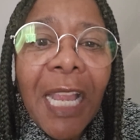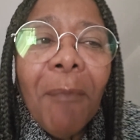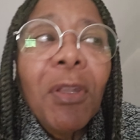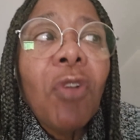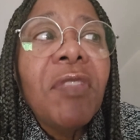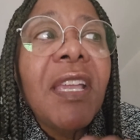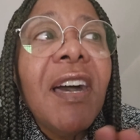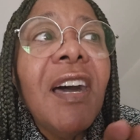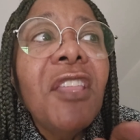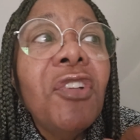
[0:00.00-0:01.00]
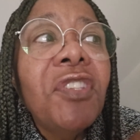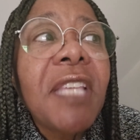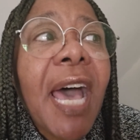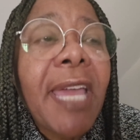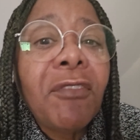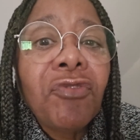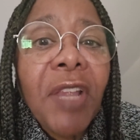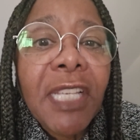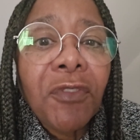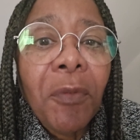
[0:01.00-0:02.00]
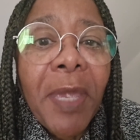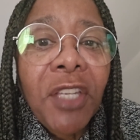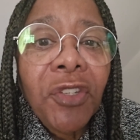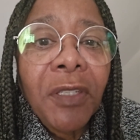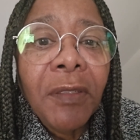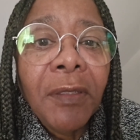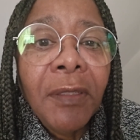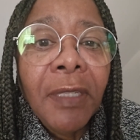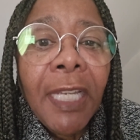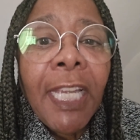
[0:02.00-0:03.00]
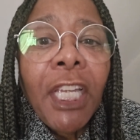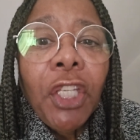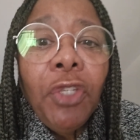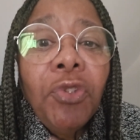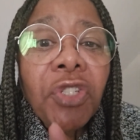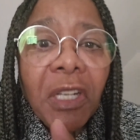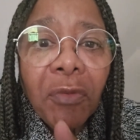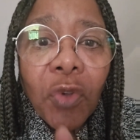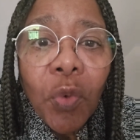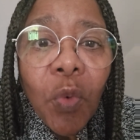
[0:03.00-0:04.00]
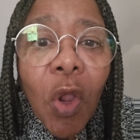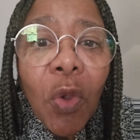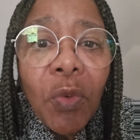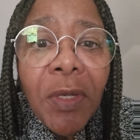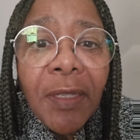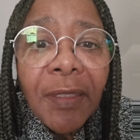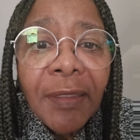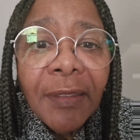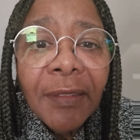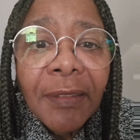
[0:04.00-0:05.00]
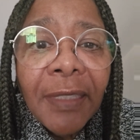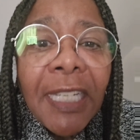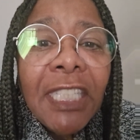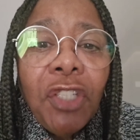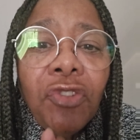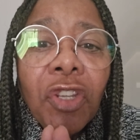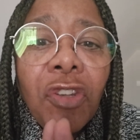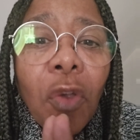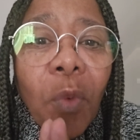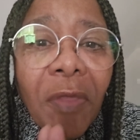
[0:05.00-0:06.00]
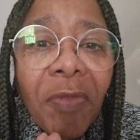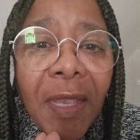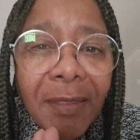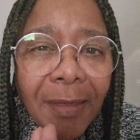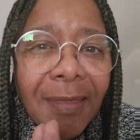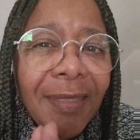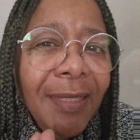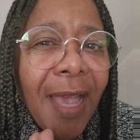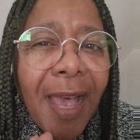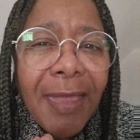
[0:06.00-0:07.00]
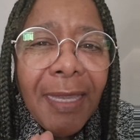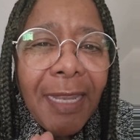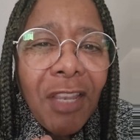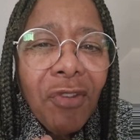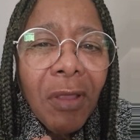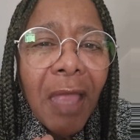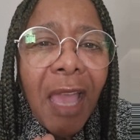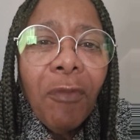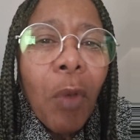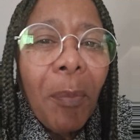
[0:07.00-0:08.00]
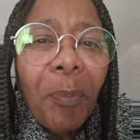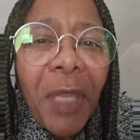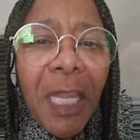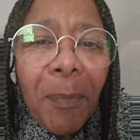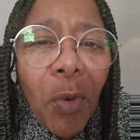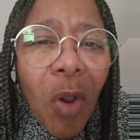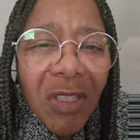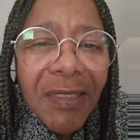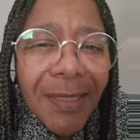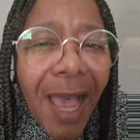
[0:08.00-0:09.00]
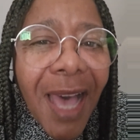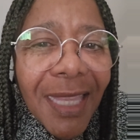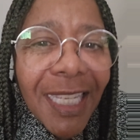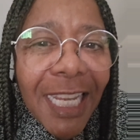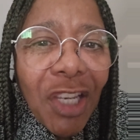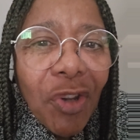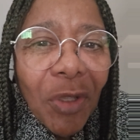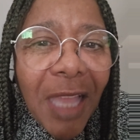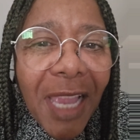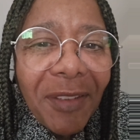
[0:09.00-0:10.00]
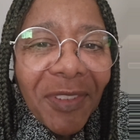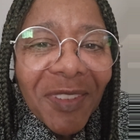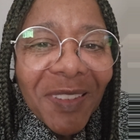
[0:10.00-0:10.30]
But on the other side of transformation, you should have grown. You should know what things are solid in your life, what people are solid in your life,